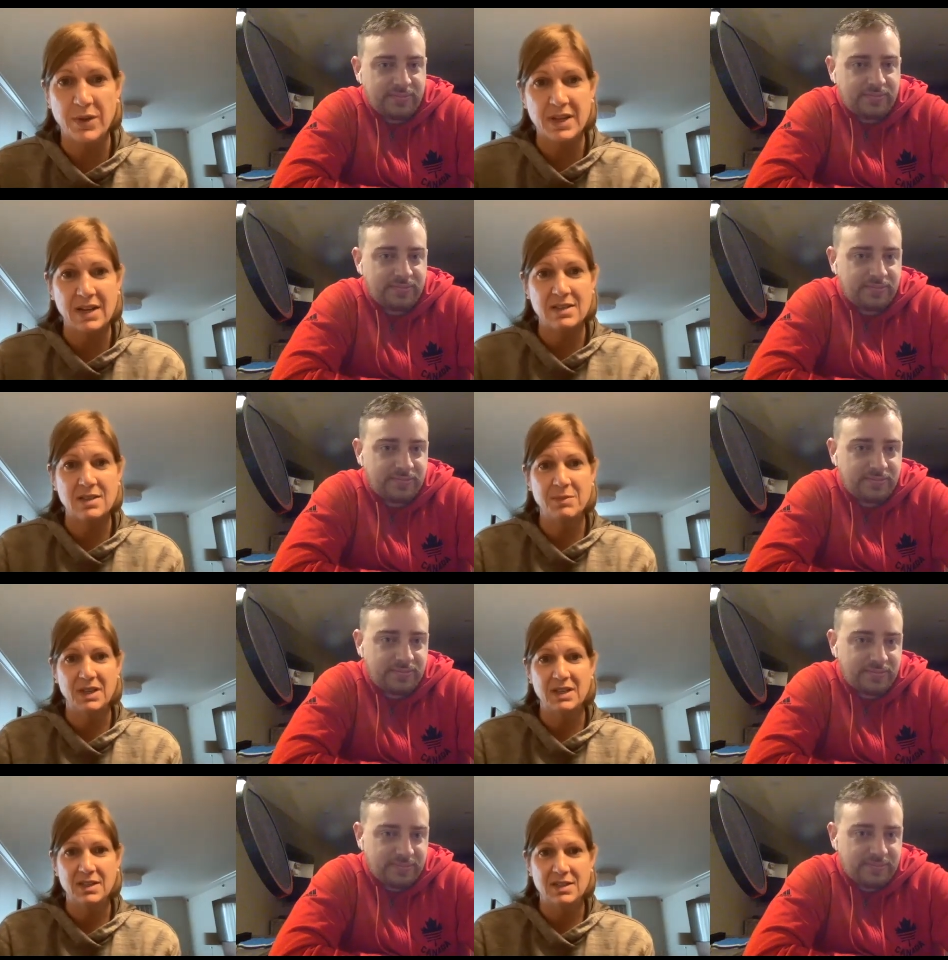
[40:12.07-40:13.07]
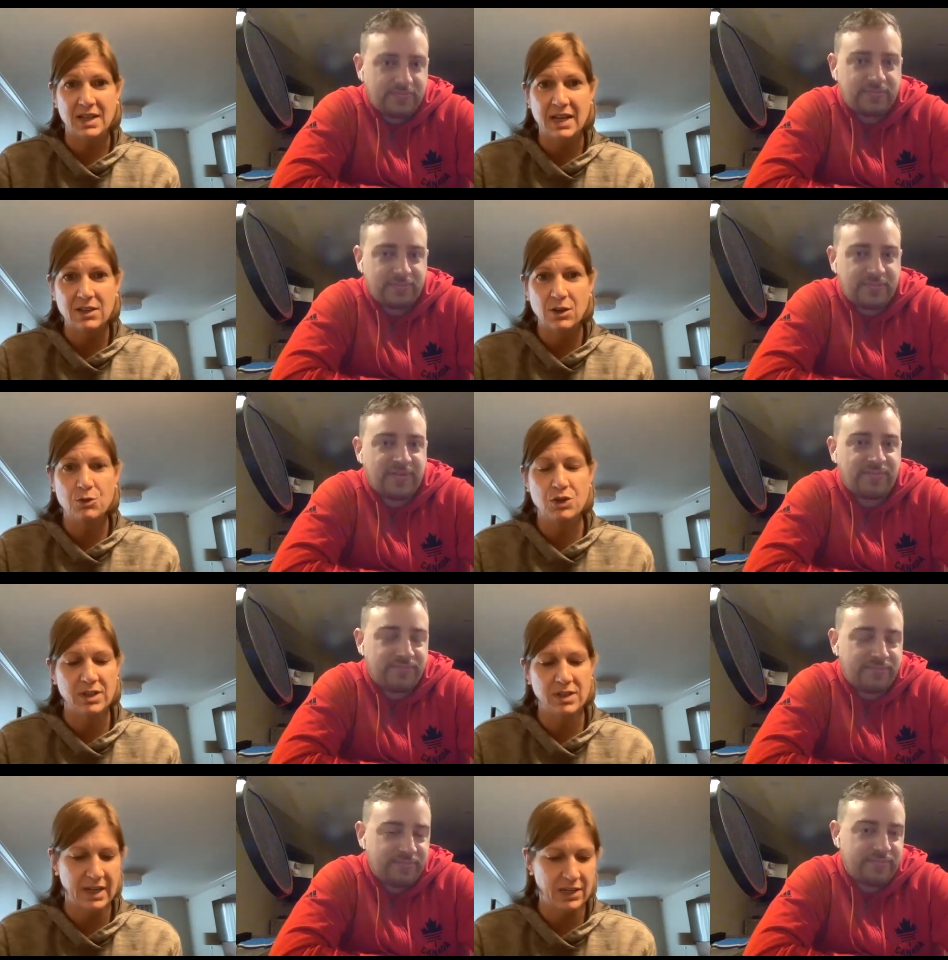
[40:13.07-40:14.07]
Speaker 1: Allison McNeil as the head coach
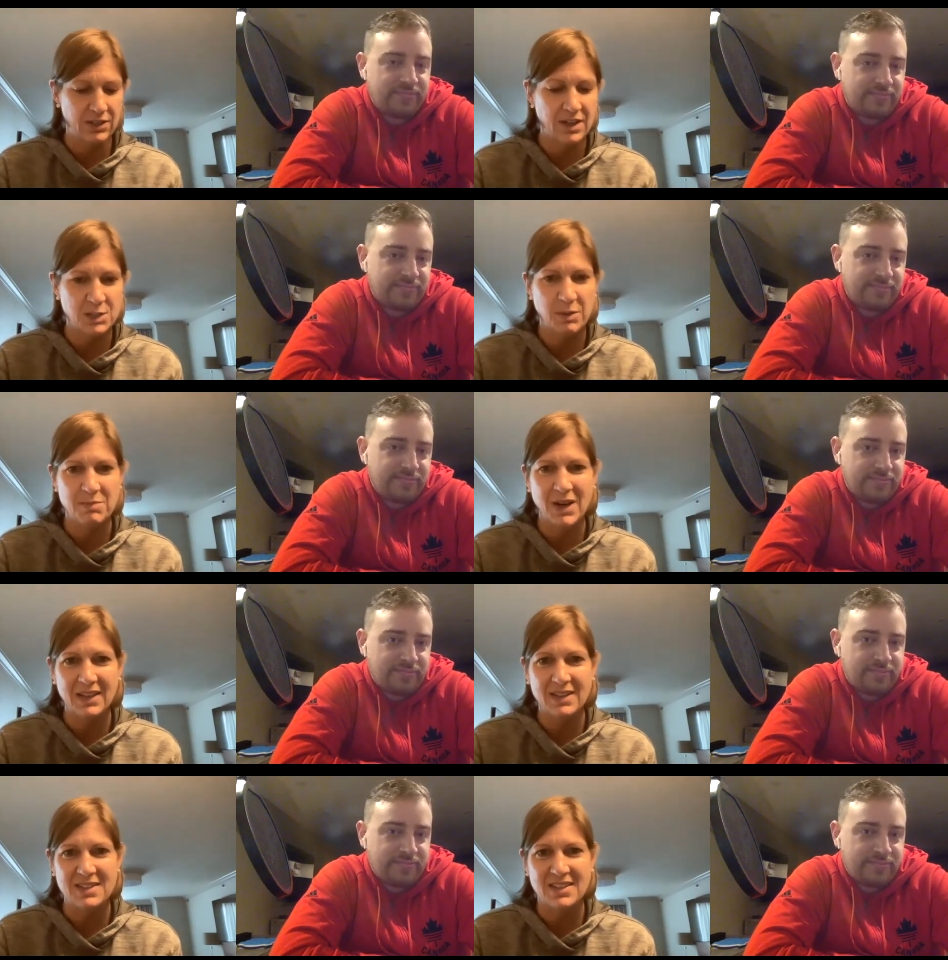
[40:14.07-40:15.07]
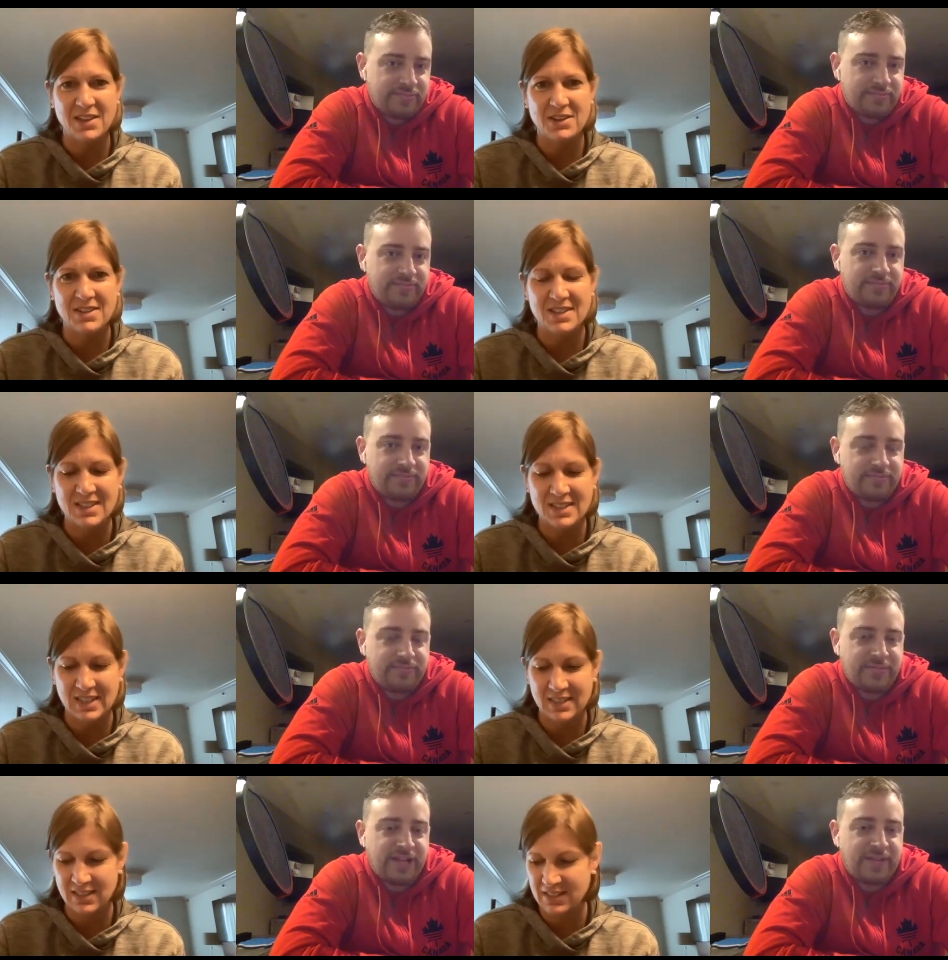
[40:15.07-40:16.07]
and, and her husband Mike as another
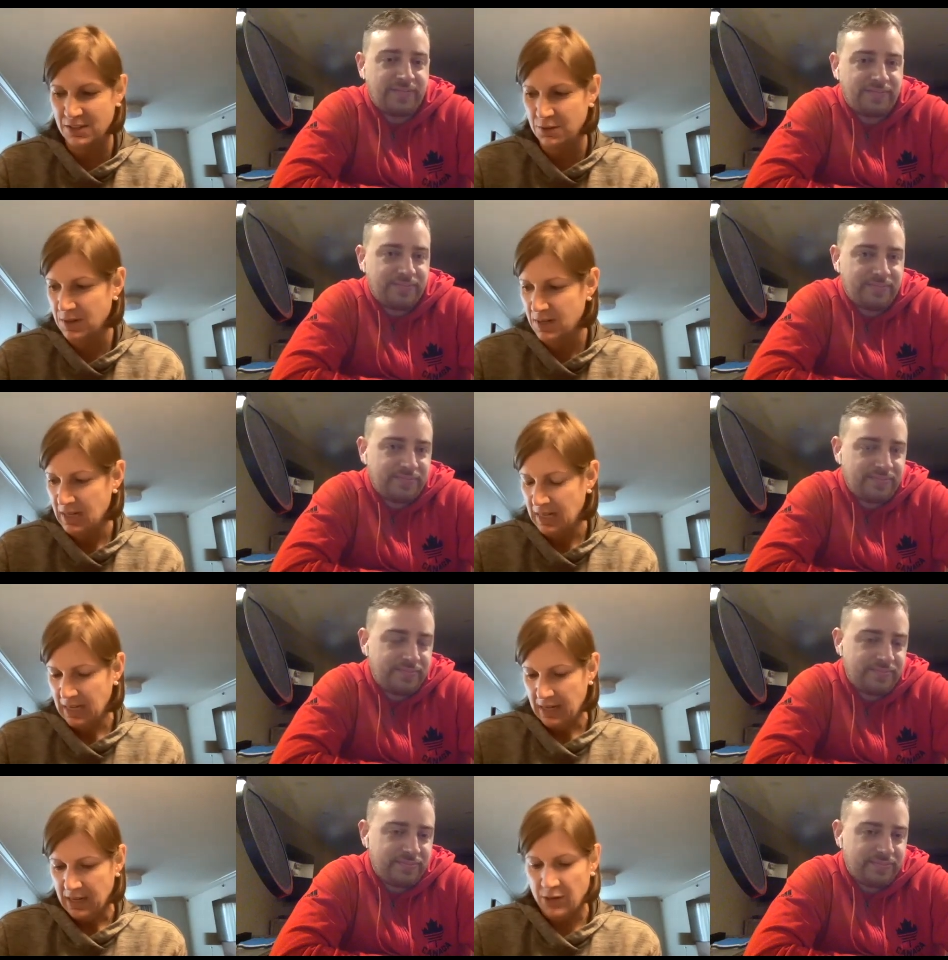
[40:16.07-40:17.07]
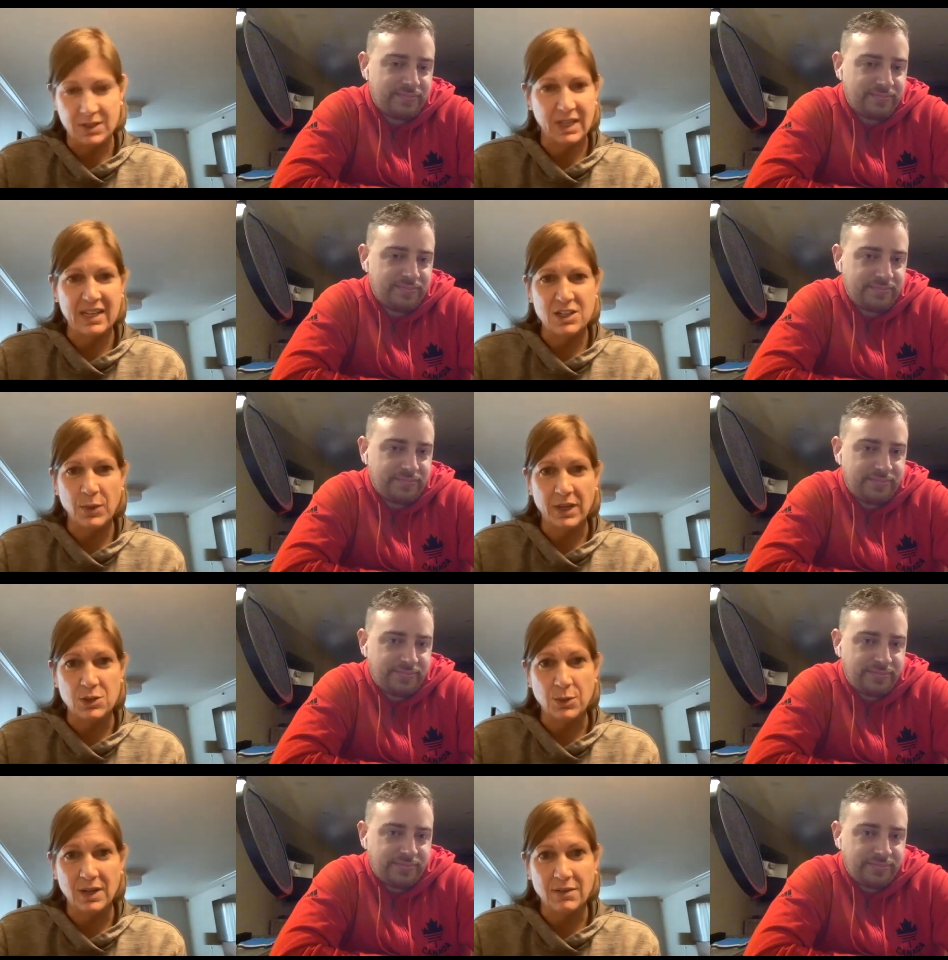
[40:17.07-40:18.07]
assistant. And so it was late
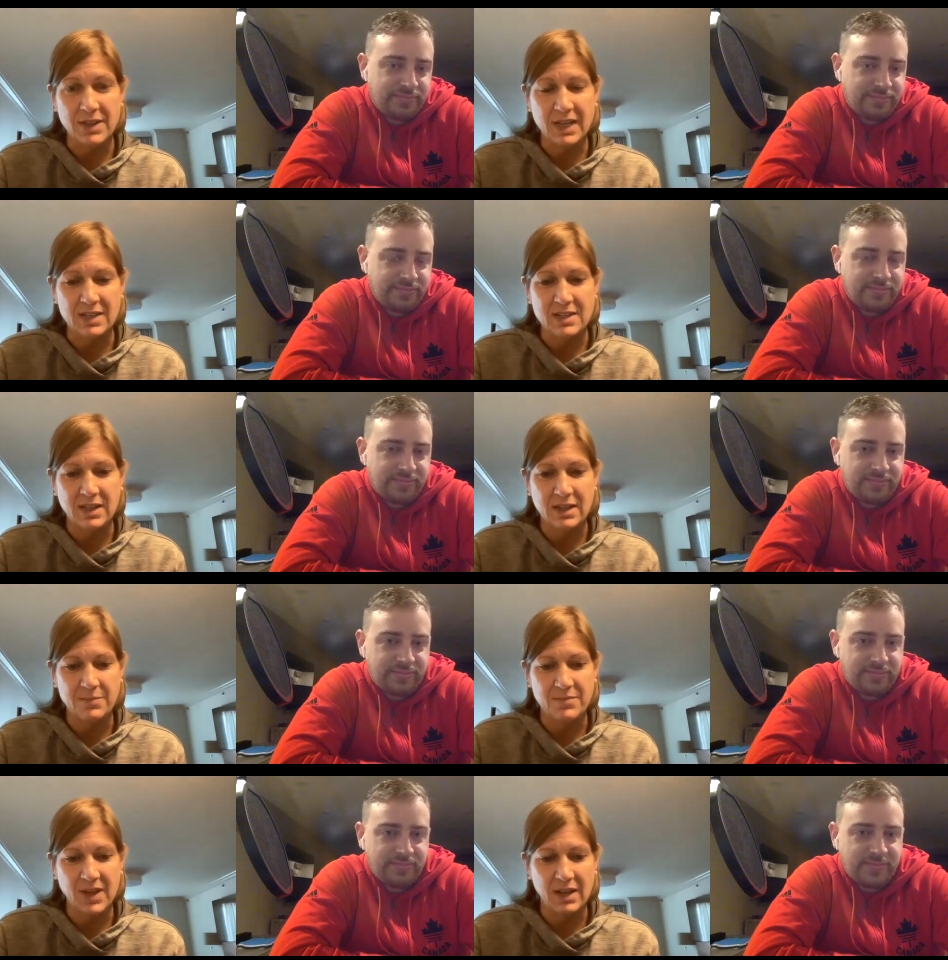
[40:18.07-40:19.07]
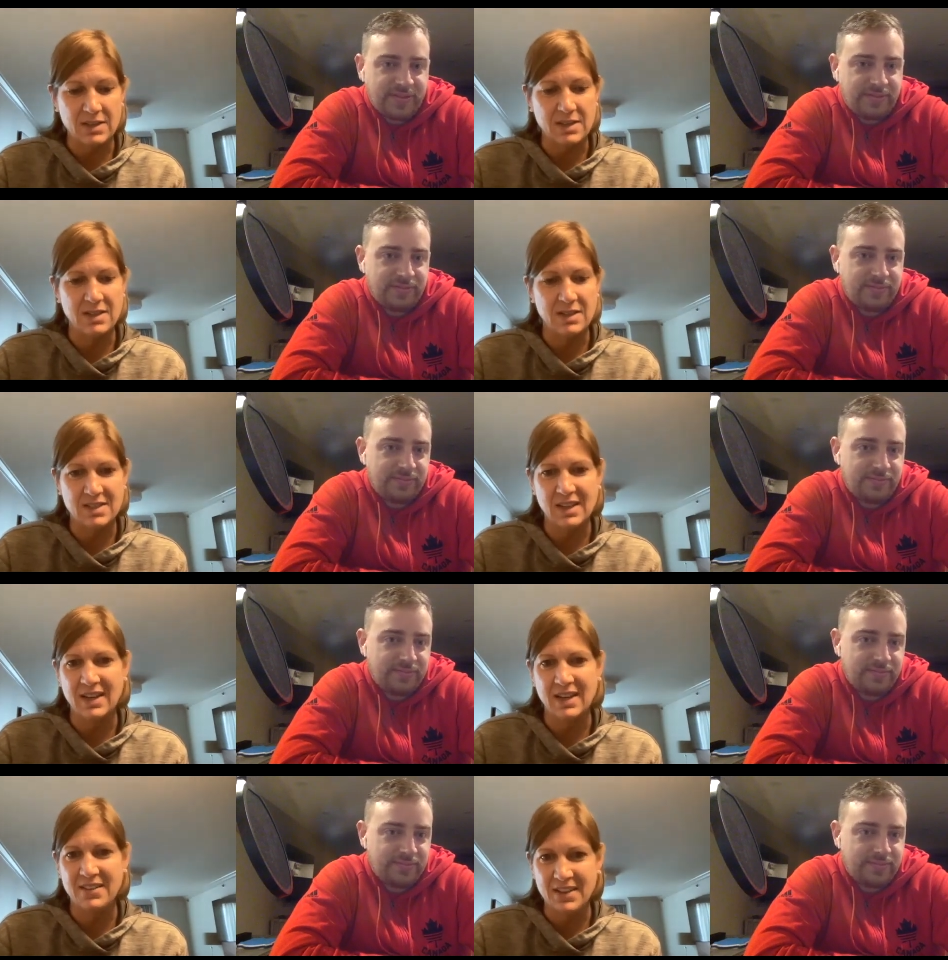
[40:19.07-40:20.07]
2012 that um, Allison
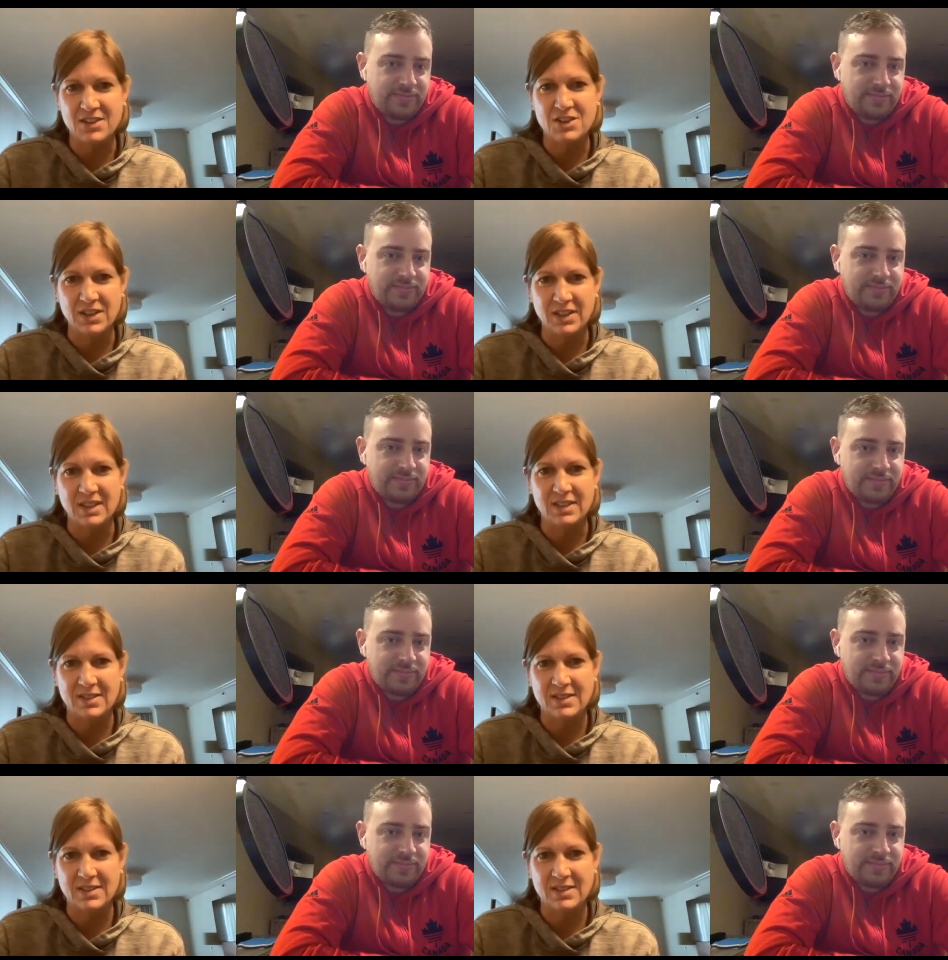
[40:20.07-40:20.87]
decided that she had